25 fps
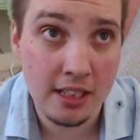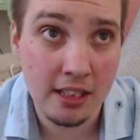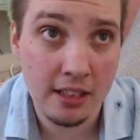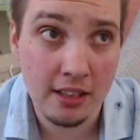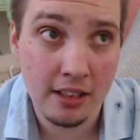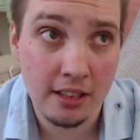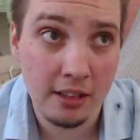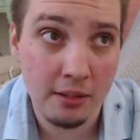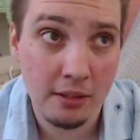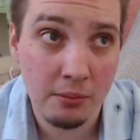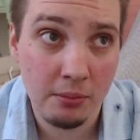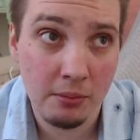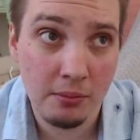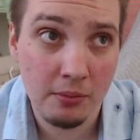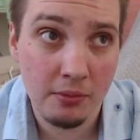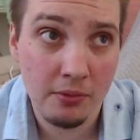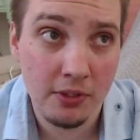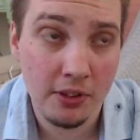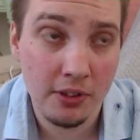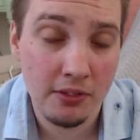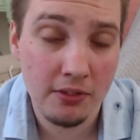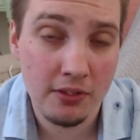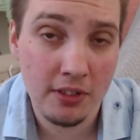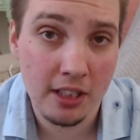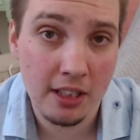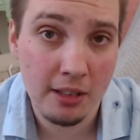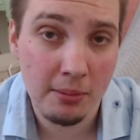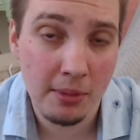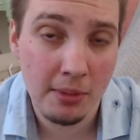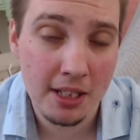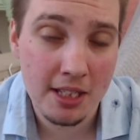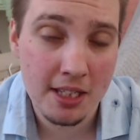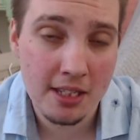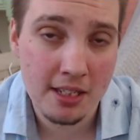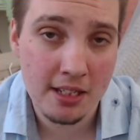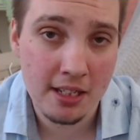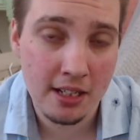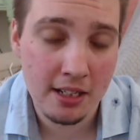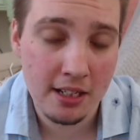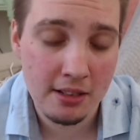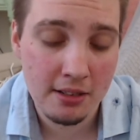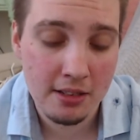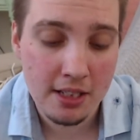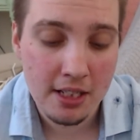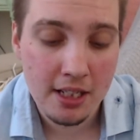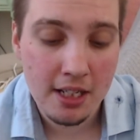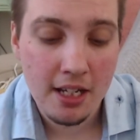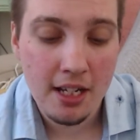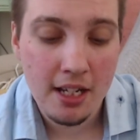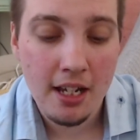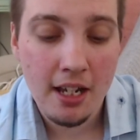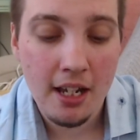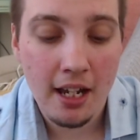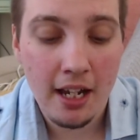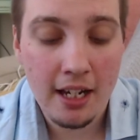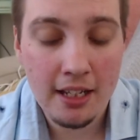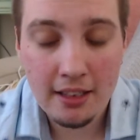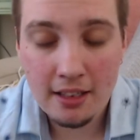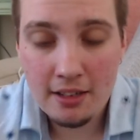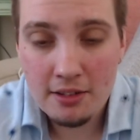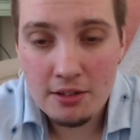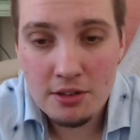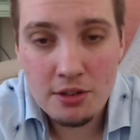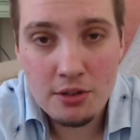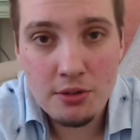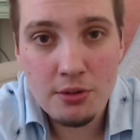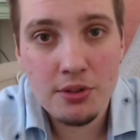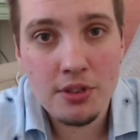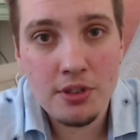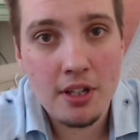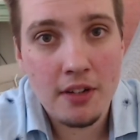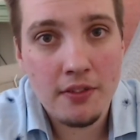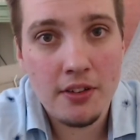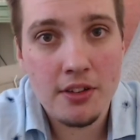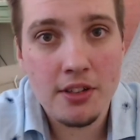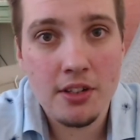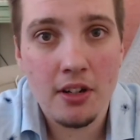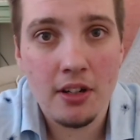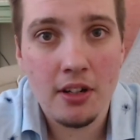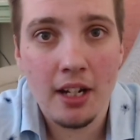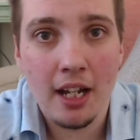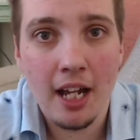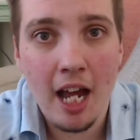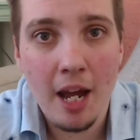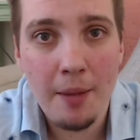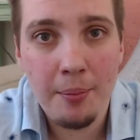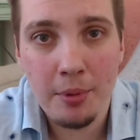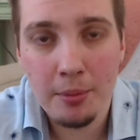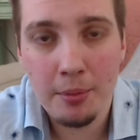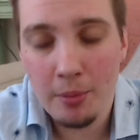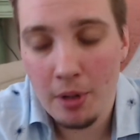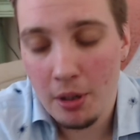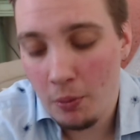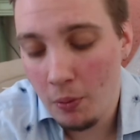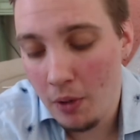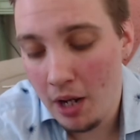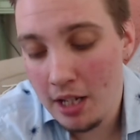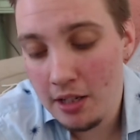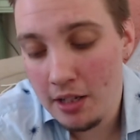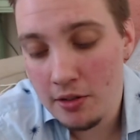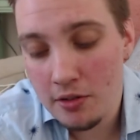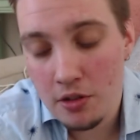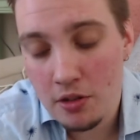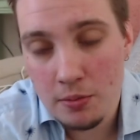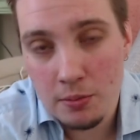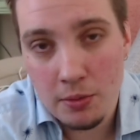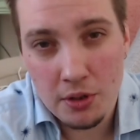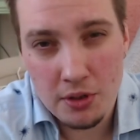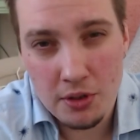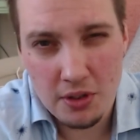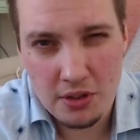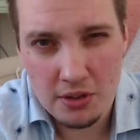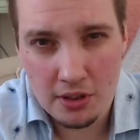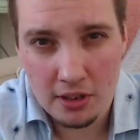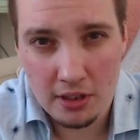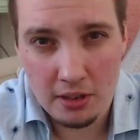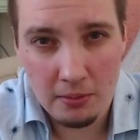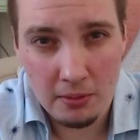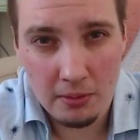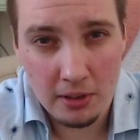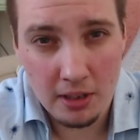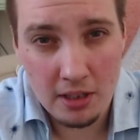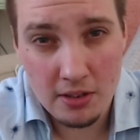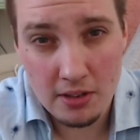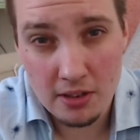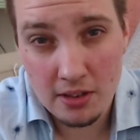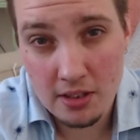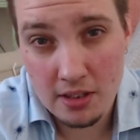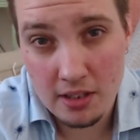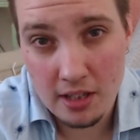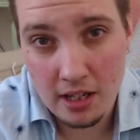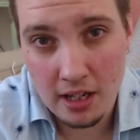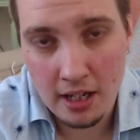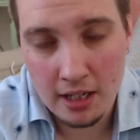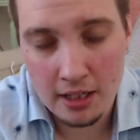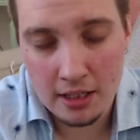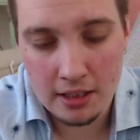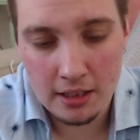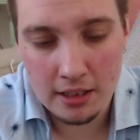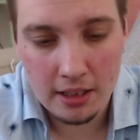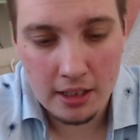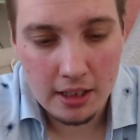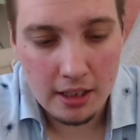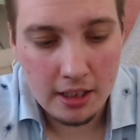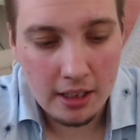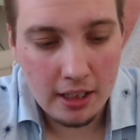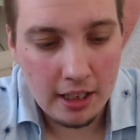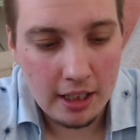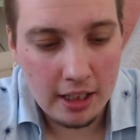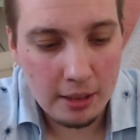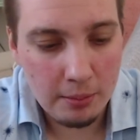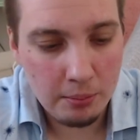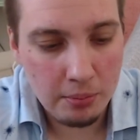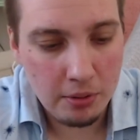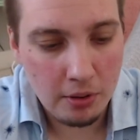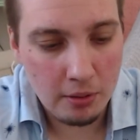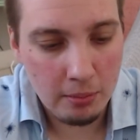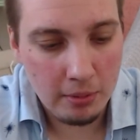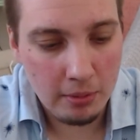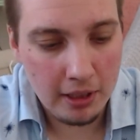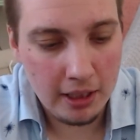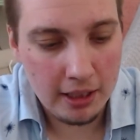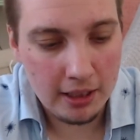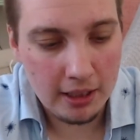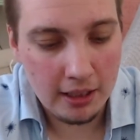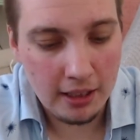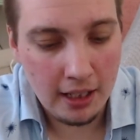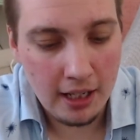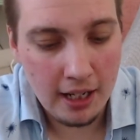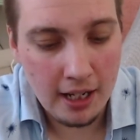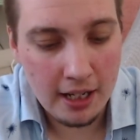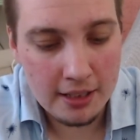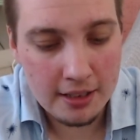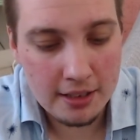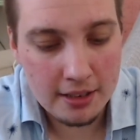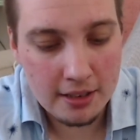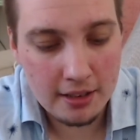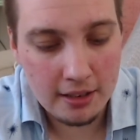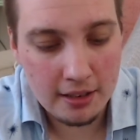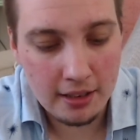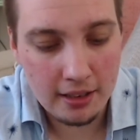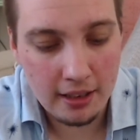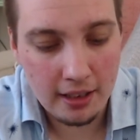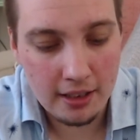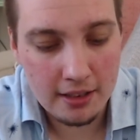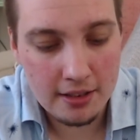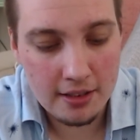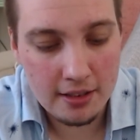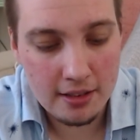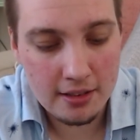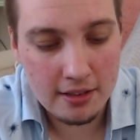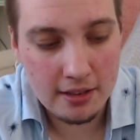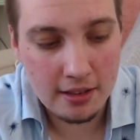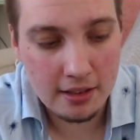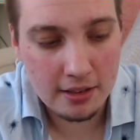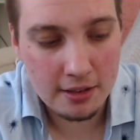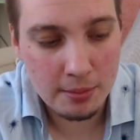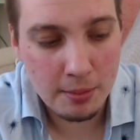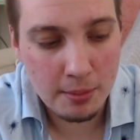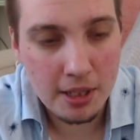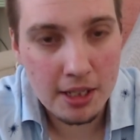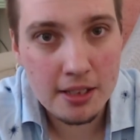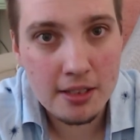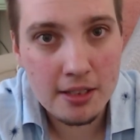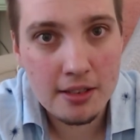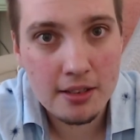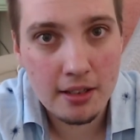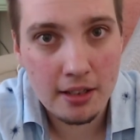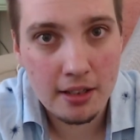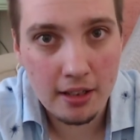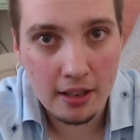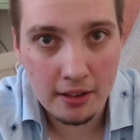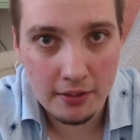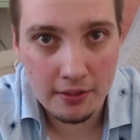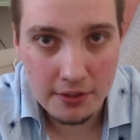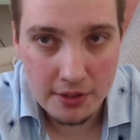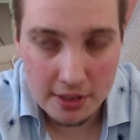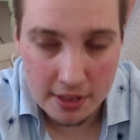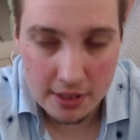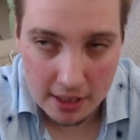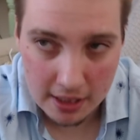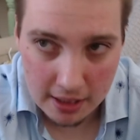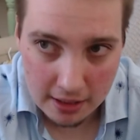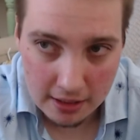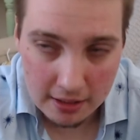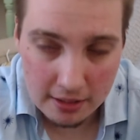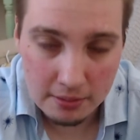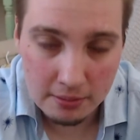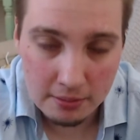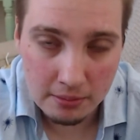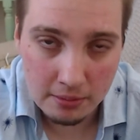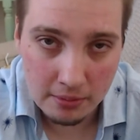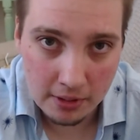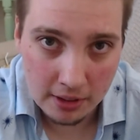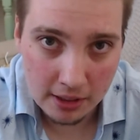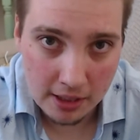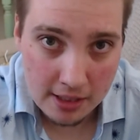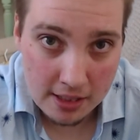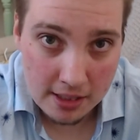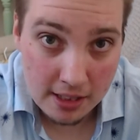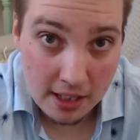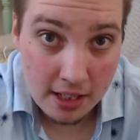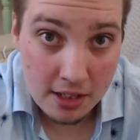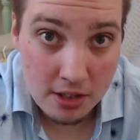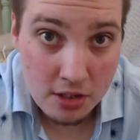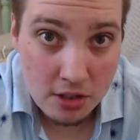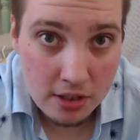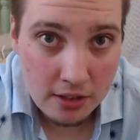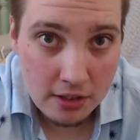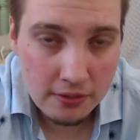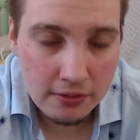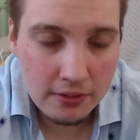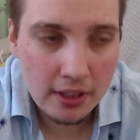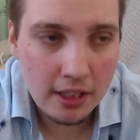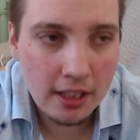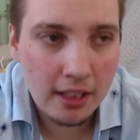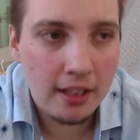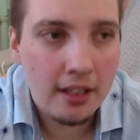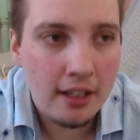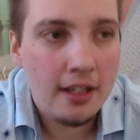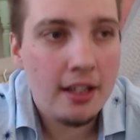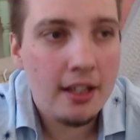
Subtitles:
I think I'm 15 months now. And there's still stuff that's going to happen. My weight distribution's only really just started, probably in the last, I guess, 6 months. I've seen it really start shifting.